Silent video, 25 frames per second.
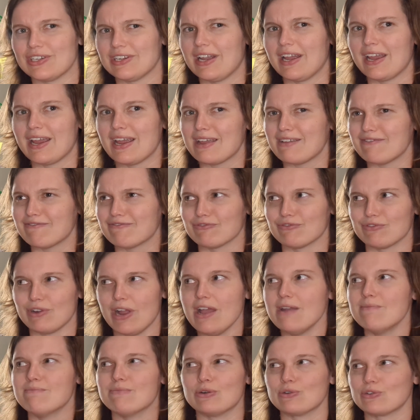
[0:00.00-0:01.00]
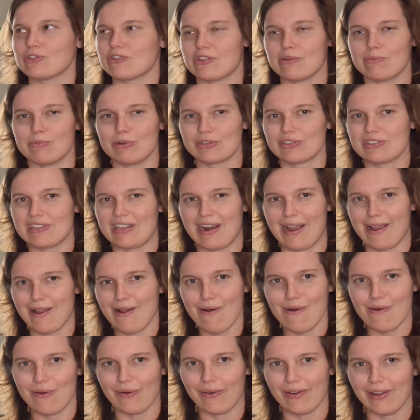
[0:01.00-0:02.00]
I've read most of the books that I
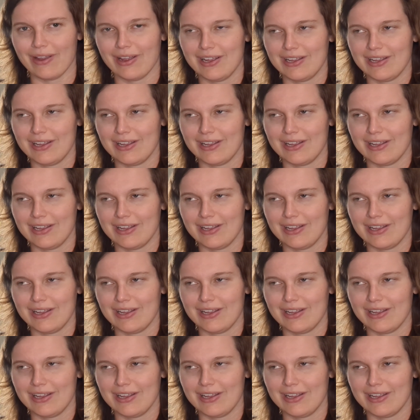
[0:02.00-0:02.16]
own.